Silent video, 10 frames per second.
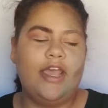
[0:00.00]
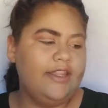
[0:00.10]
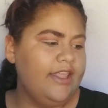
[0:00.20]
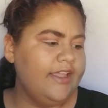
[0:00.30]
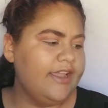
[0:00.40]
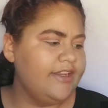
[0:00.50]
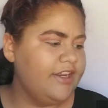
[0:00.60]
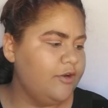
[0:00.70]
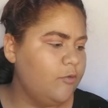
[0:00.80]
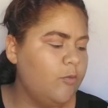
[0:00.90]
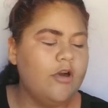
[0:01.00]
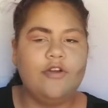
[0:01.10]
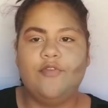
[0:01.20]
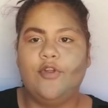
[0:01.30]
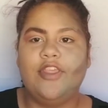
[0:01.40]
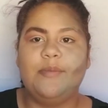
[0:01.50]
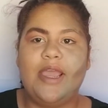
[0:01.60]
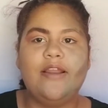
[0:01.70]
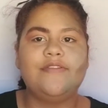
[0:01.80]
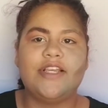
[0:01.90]
I think I need an award for the
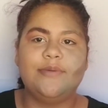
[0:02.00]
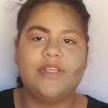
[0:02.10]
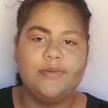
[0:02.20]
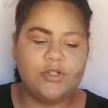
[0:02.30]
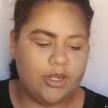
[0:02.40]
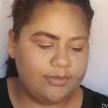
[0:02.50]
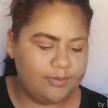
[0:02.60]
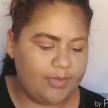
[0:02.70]
amount of times I've dropped